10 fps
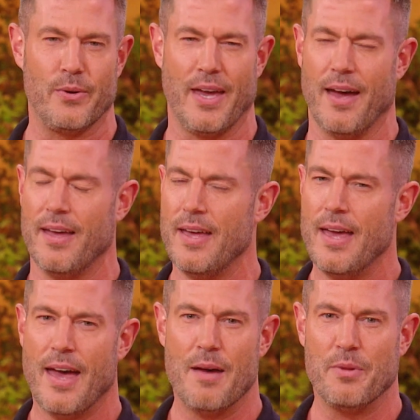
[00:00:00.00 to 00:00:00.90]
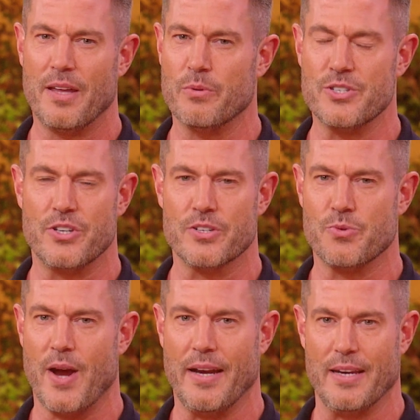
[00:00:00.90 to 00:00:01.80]
Amazing. Yeah, Emely was just
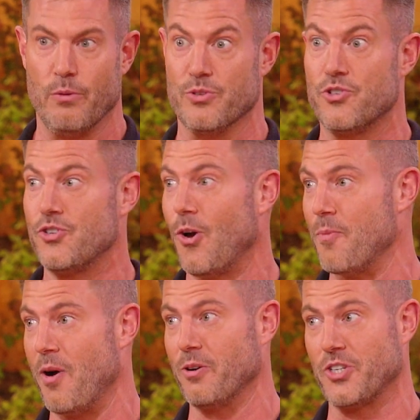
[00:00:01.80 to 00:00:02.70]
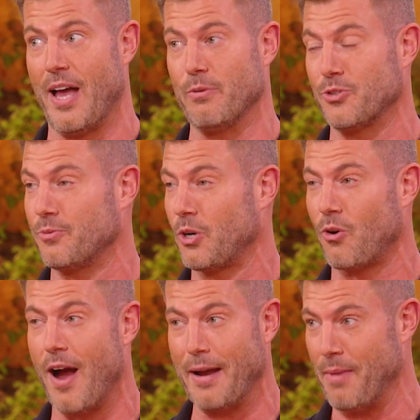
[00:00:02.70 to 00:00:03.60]
radiant. It was so emotional. I was
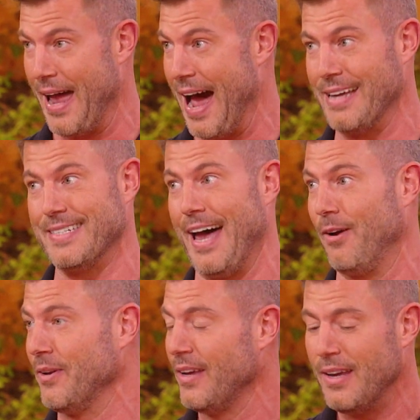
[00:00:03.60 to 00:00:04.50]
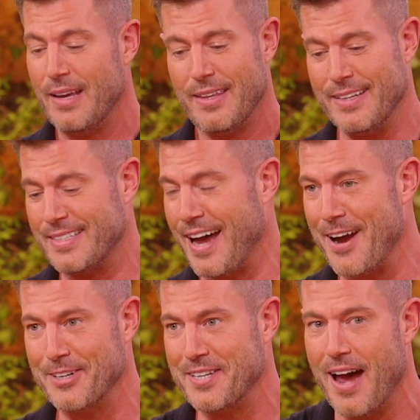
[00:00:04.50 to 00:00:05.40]
crying my eyes out the
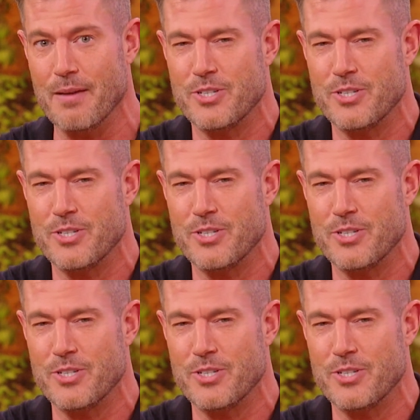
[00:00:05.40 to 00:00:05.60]
entire time.